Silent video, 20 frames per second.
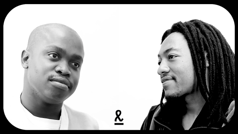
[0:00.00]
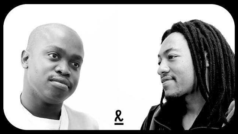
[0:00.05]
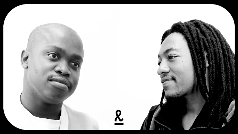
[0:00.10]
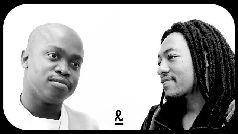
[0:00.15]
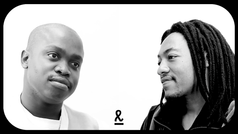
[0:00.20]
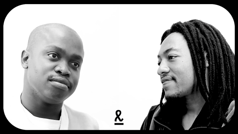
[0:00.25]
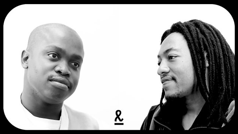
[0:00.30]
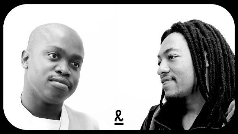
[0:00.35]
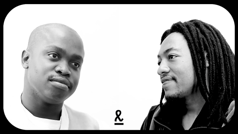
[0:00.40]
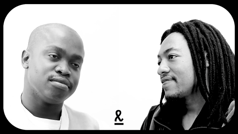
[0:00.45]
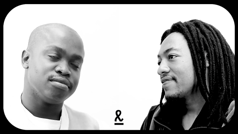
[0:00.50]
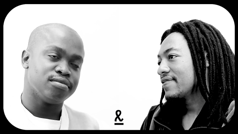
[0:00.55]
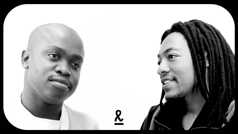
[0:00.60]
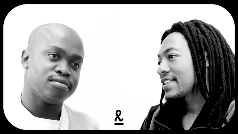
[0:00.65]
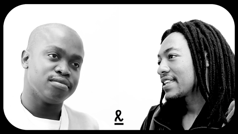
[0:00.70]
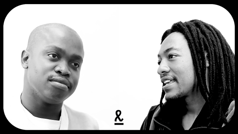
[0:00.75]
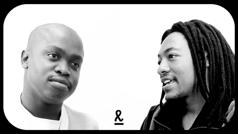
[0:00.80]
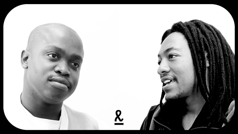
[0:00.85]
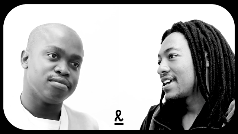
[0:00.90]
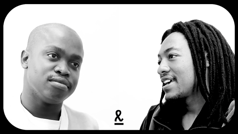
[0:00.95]

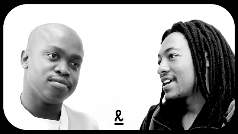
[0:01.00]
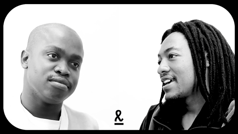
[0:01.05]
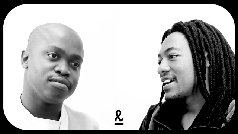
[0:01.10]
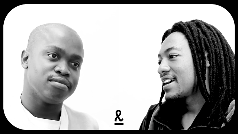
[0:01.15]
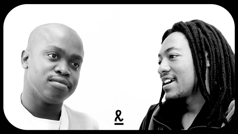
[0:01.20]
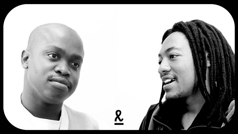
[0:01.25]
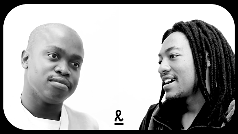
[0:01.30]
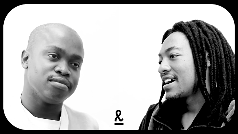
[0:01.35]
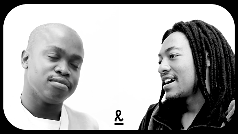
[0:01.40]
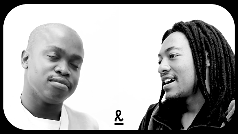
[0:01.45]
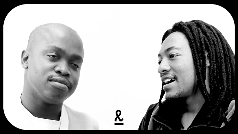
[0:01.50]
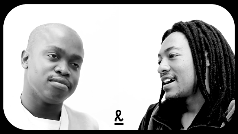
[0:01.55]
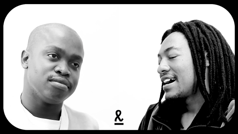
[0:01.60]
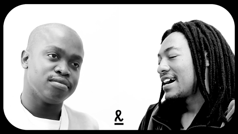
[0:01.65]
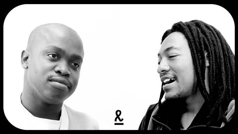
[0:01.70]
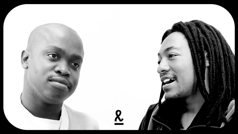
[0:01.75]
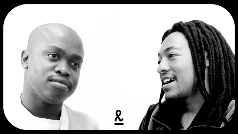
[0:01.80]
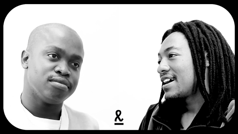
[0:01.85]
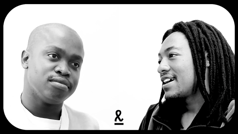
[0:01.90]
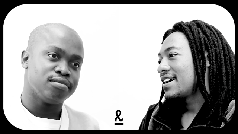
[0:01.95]

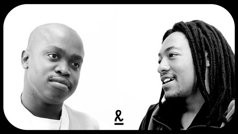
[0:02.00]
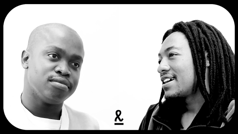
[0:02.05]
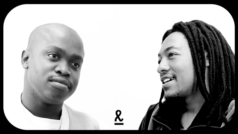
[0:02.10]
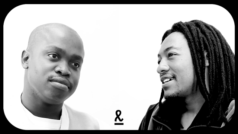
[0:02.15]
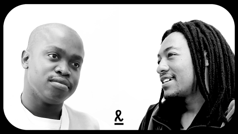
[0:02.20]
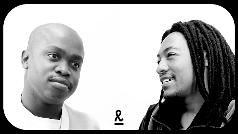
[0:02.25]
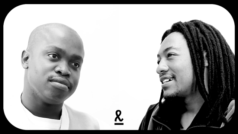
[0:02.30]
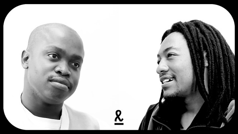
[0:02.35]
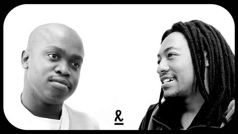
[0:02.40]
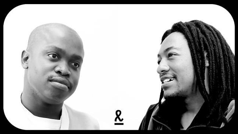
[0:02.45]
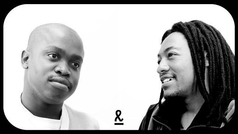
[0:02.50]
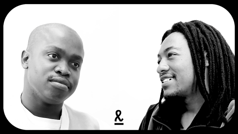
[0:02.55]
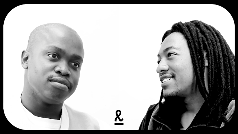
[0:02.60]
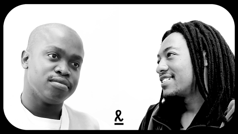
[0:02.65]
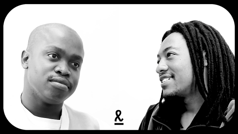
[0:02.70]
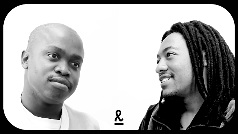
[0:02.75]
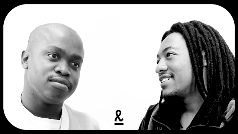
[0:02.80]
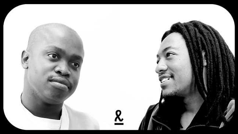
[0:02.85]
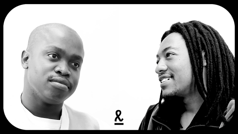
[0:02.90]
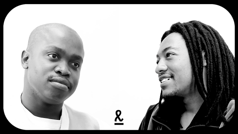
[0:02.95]
Nobody speaks.